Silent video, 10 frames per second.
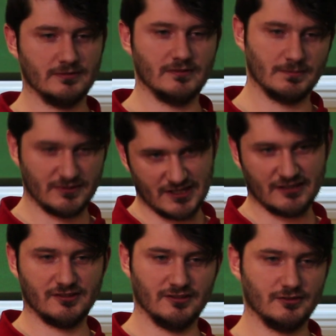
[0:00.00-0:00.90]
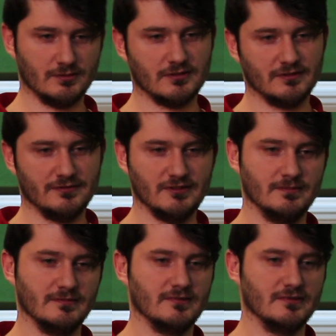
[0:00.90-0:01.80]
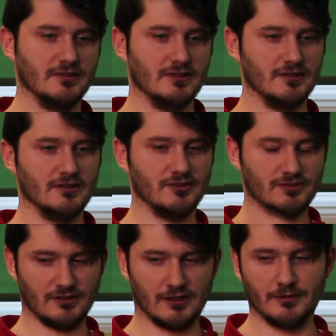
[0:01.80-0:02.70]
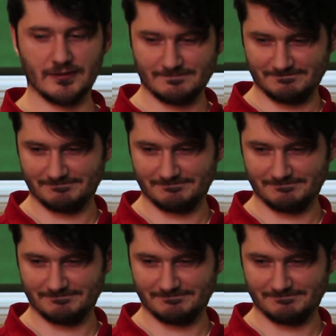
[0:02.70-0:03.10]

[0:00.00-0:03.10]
with the projection as well if you slow it.